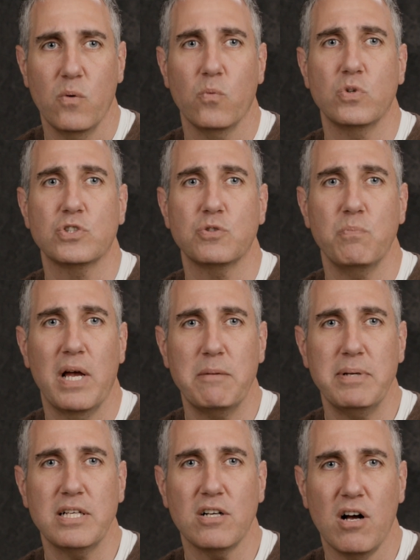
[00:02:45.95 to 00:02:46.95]
which may
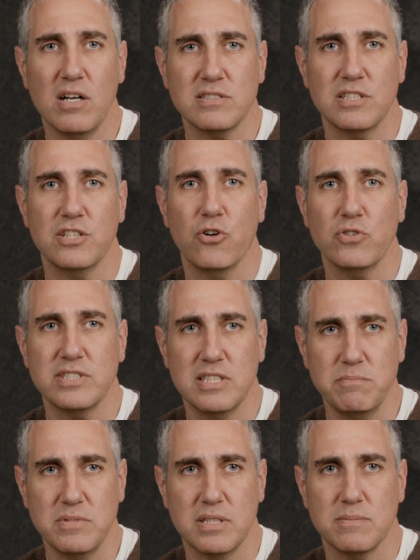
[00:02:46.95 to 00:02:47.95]
be causing your
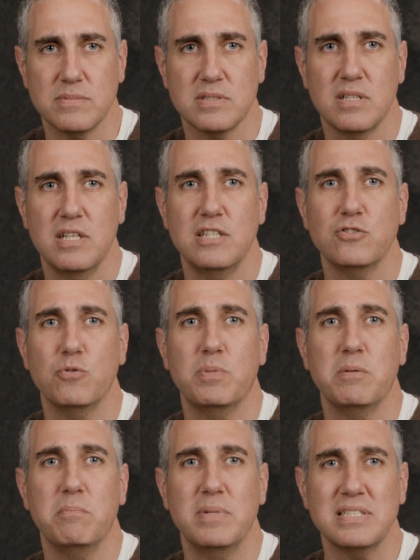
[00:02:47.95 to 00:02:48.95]
symptoms to
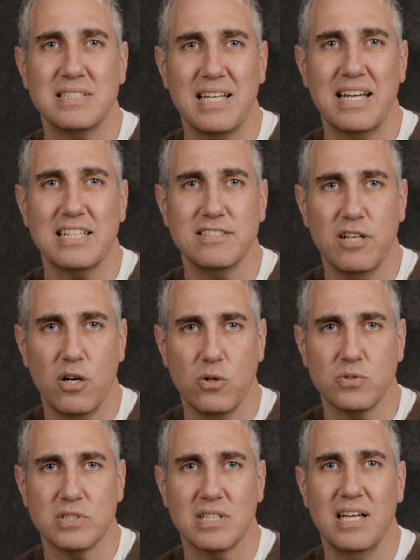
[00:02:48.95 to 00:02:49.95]
be
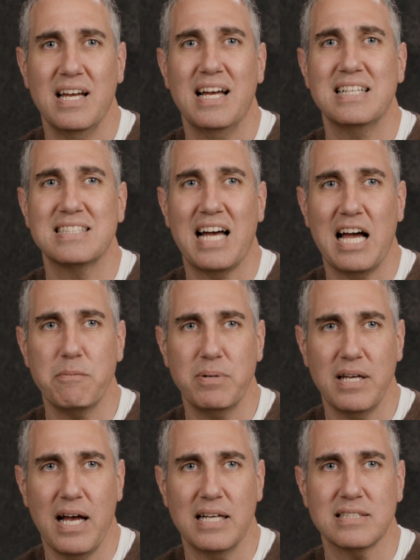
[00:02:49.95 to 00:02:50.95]
misdiagnosed as
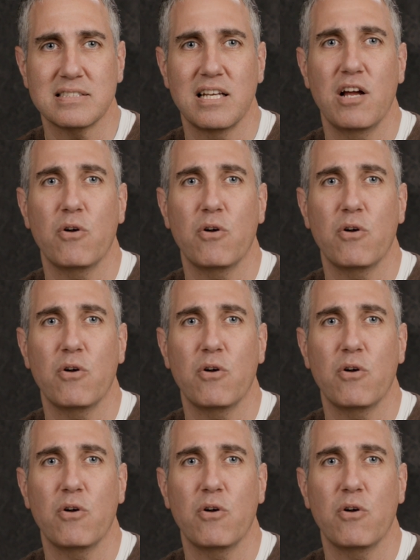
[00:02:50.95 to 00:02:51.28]
IBS